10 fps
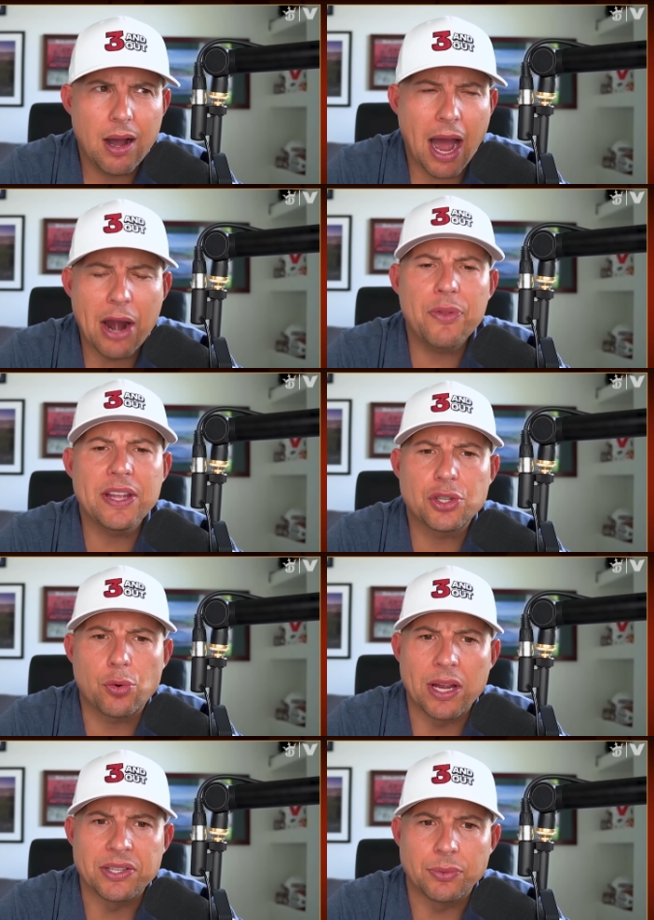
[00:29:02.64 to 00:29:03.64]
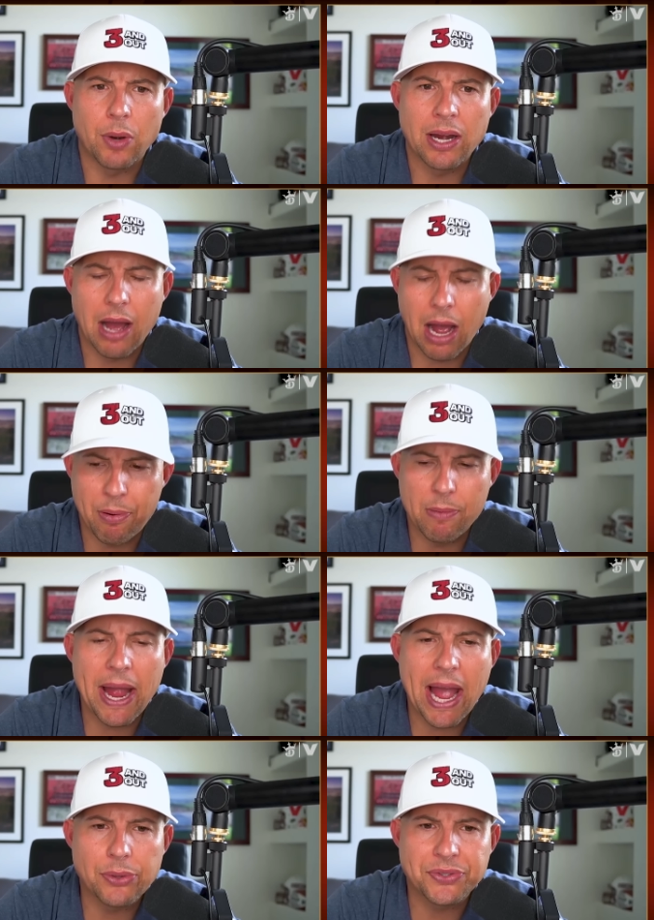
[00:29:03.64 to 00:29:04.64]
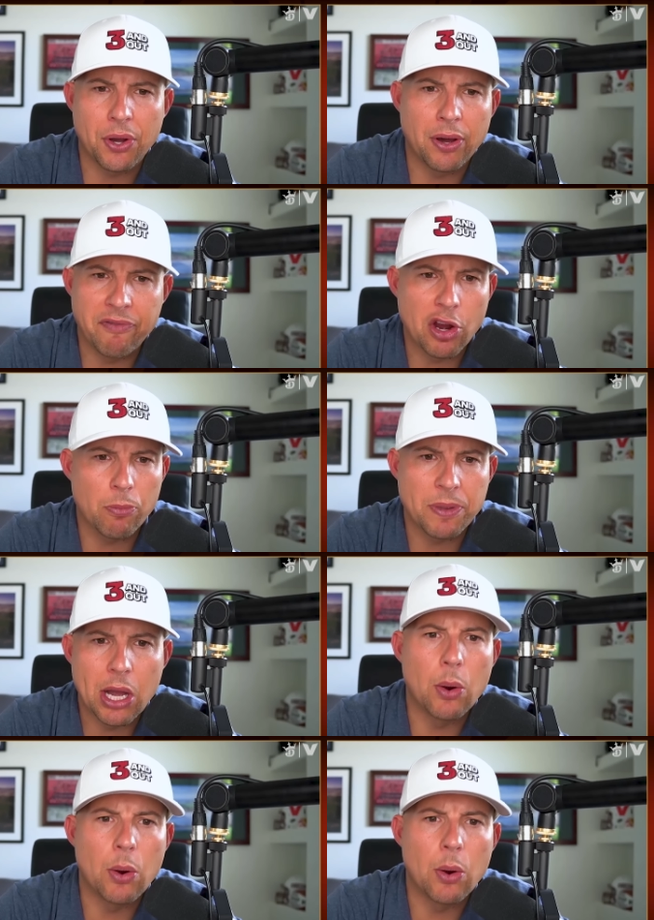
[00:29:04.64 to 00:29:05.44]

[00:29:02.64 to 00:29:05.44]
I don't think it's crazy, right? I put my house on VRBO